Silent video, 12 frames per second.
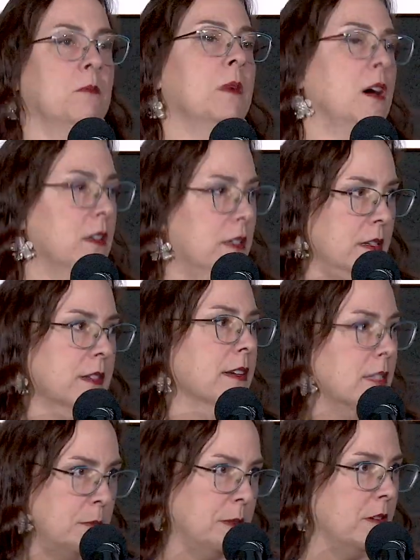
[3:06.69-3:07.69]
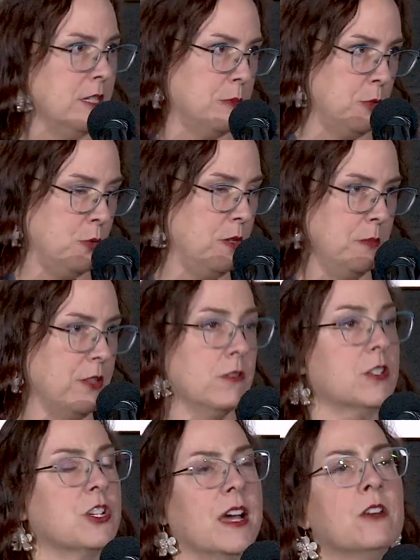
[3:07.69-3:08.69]
bonding experience between mother
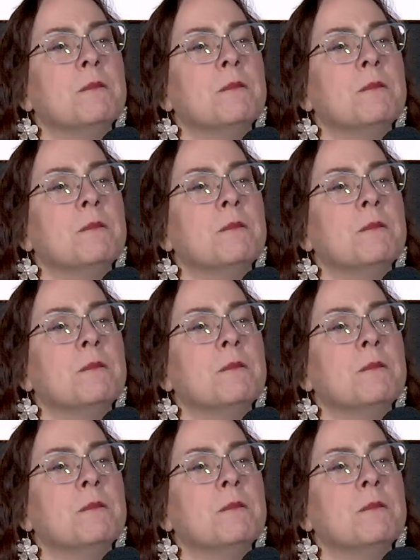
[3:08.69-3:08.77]
and child,